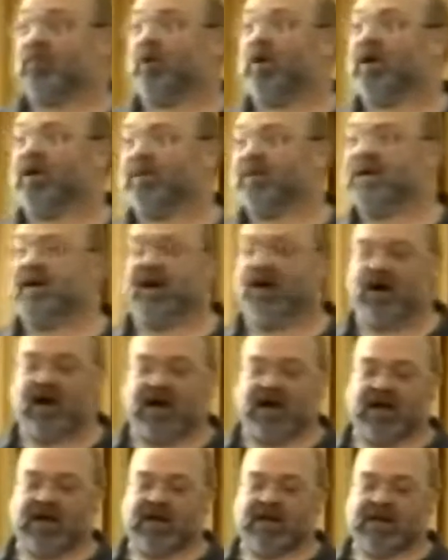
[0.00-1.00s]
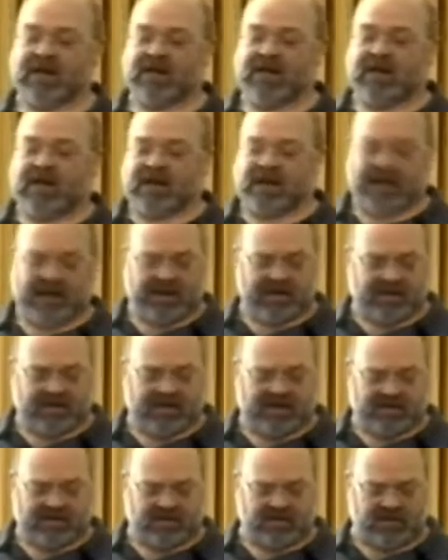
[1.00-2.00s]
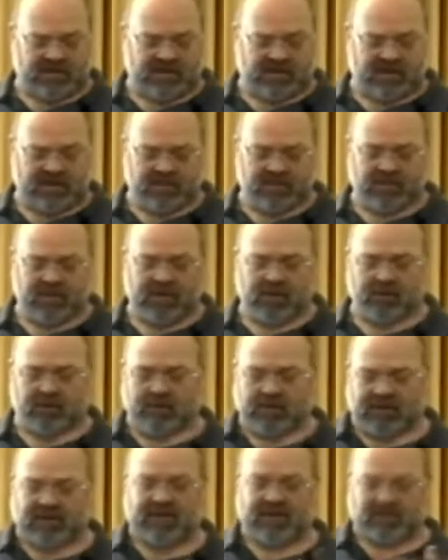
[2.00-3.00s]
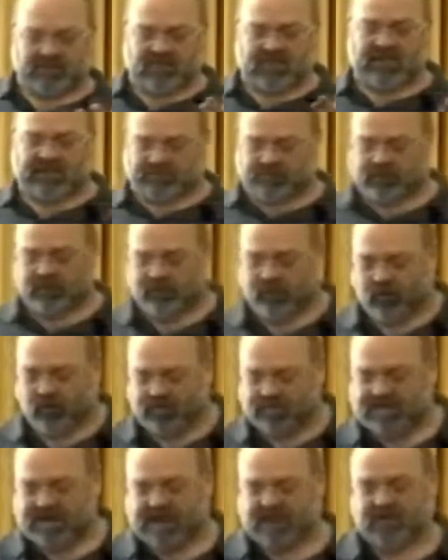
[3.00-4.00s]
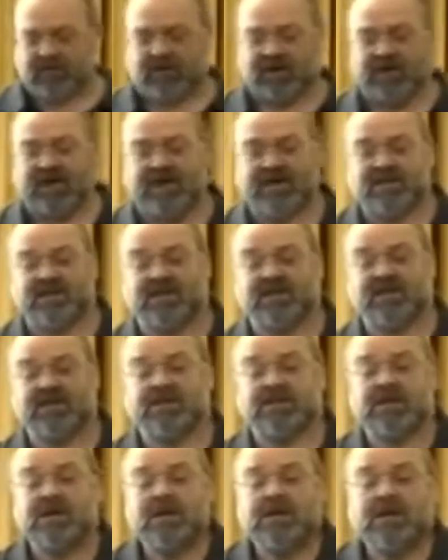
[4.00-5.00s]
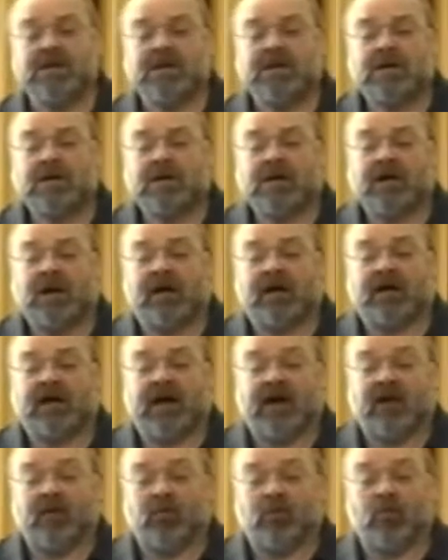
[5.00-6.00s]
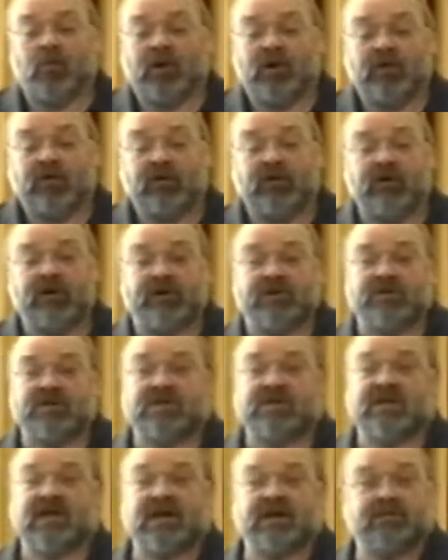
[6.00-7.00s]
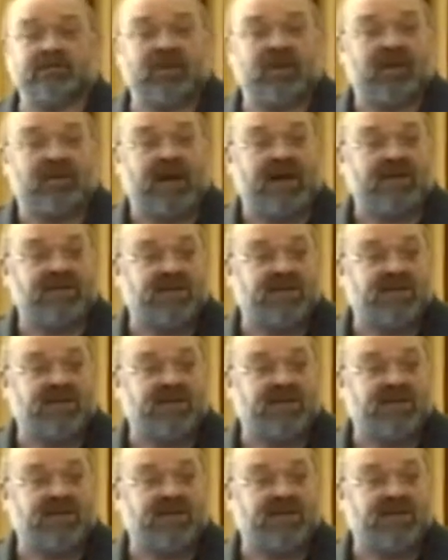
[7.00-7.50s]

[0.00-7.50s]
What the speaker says: a bit higher and get, it performs adequately as it is. Okay, we use Apache